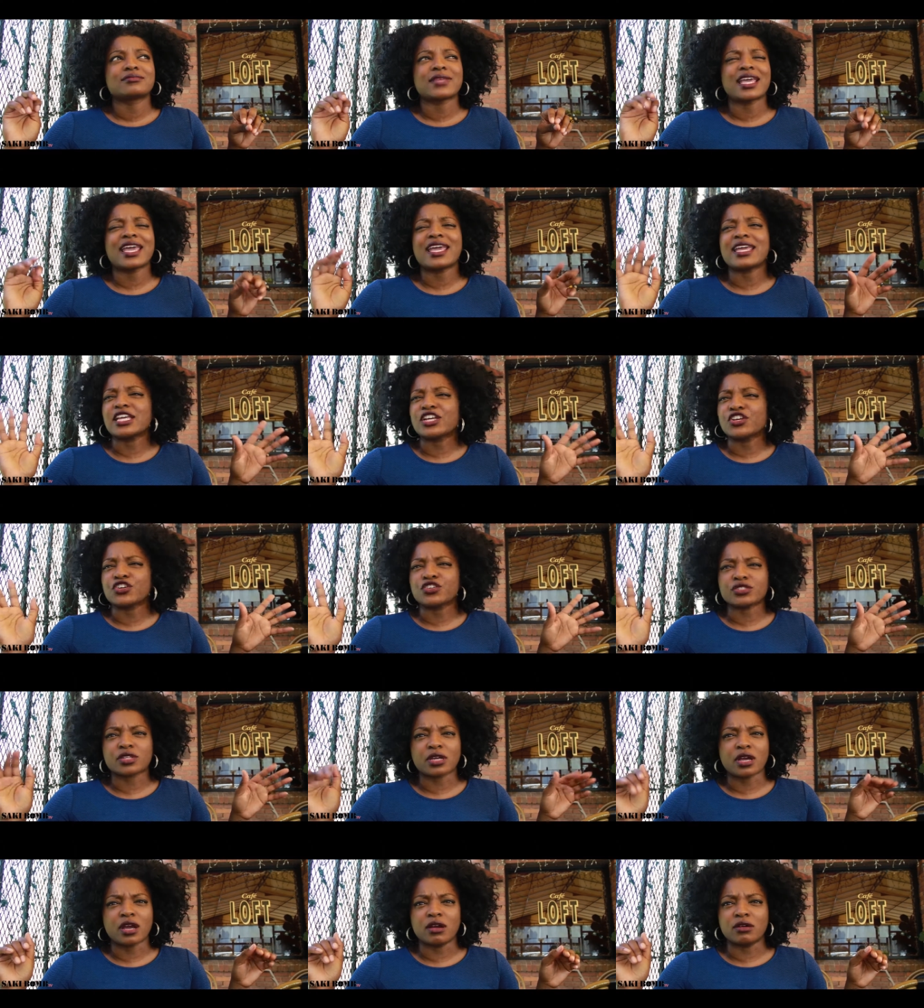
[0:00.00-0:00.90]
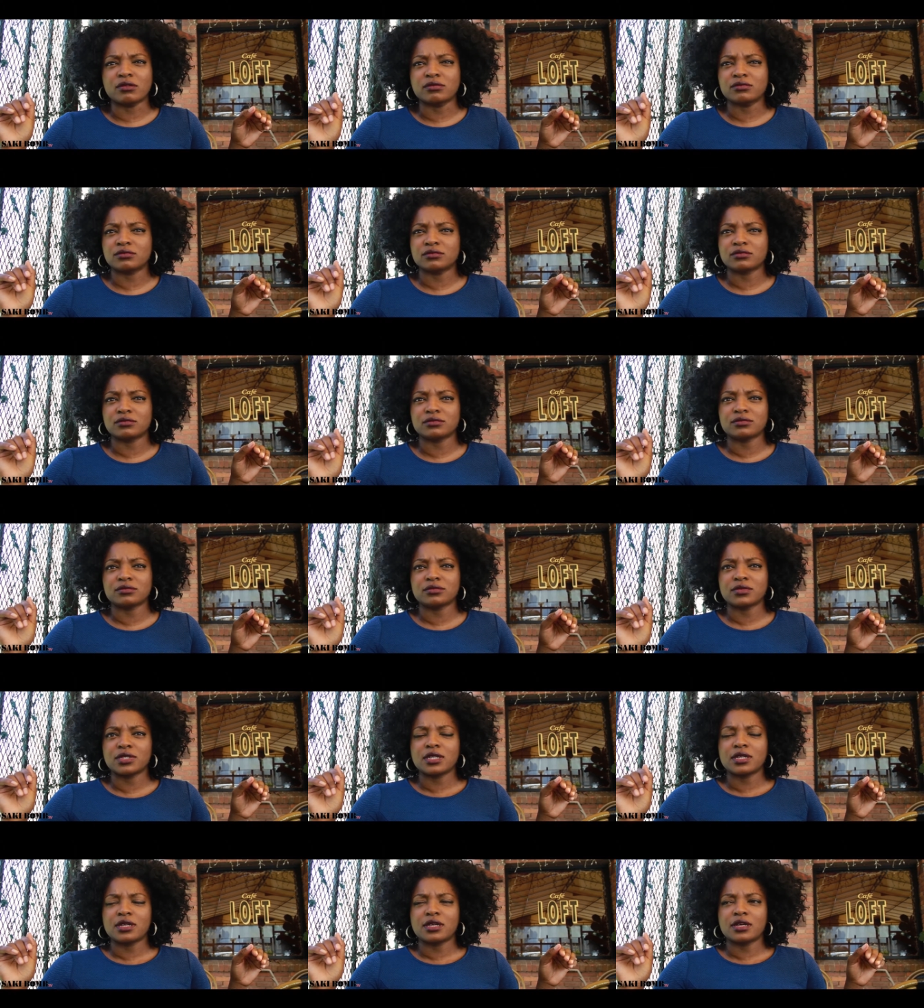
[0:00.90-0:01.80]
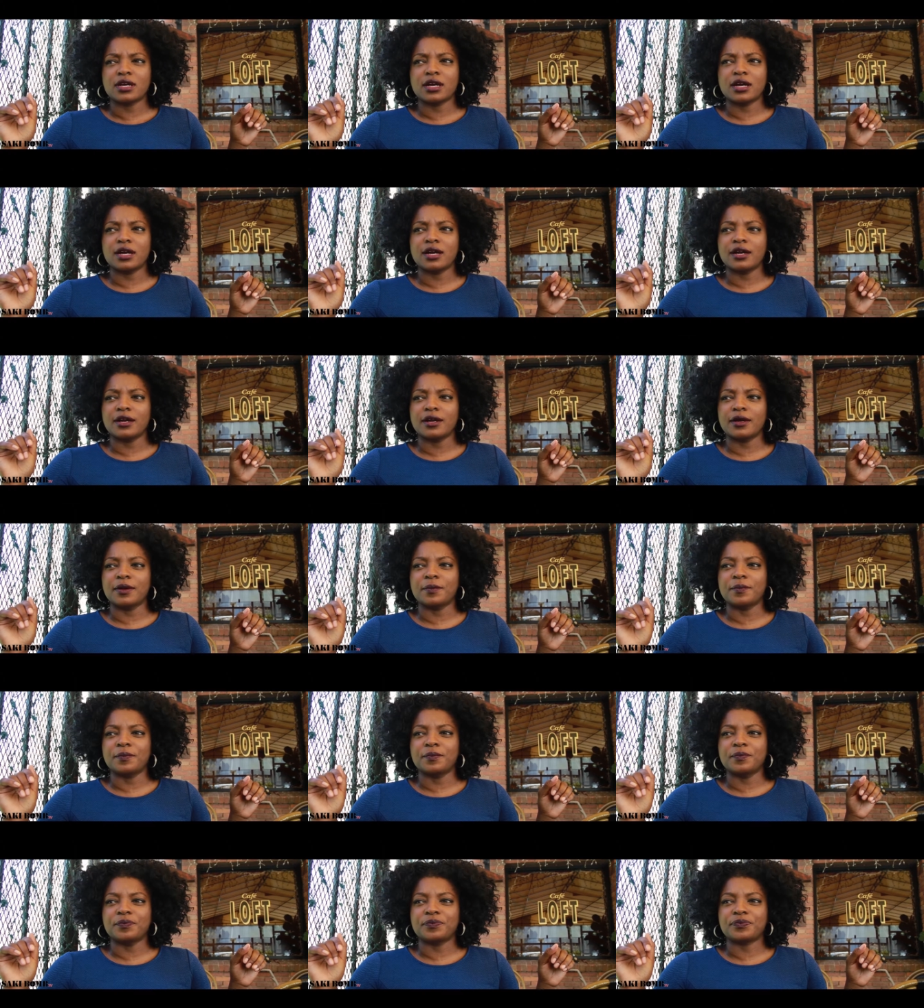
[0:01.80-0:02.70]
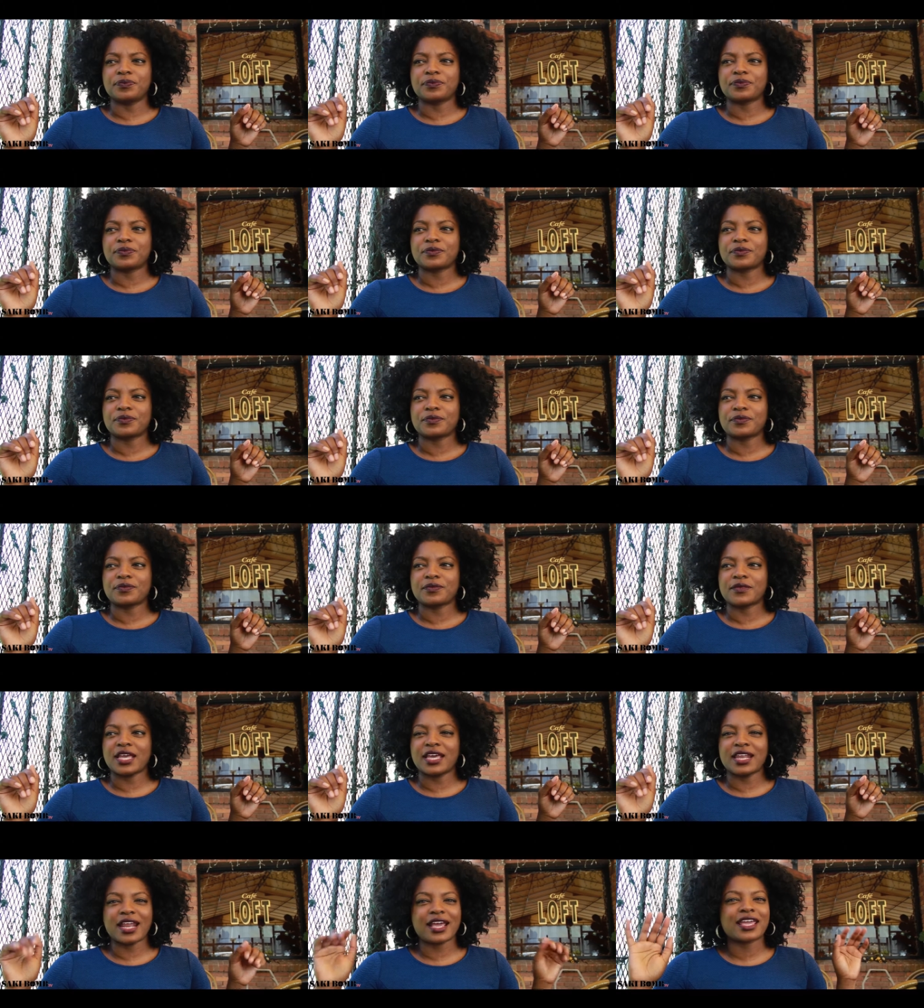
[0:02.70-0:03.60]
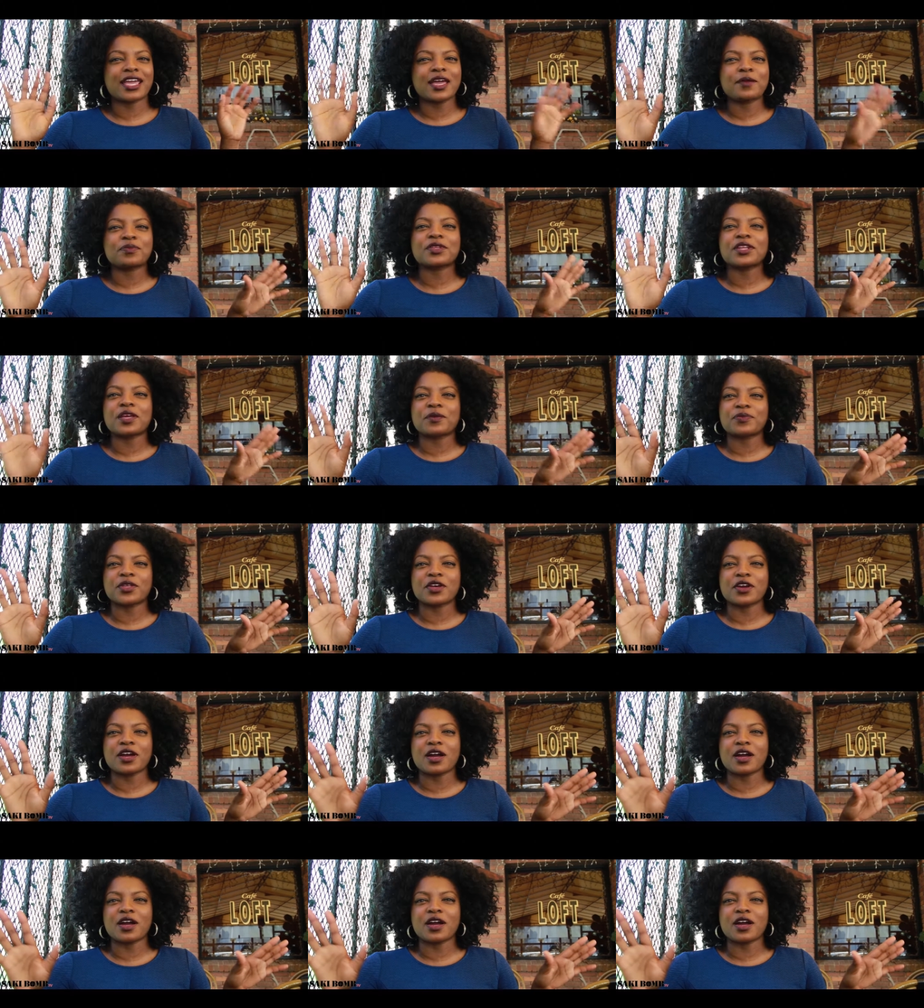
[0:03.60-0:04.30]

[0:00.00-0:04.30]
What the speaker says: 8 years ago. And I kept it up there.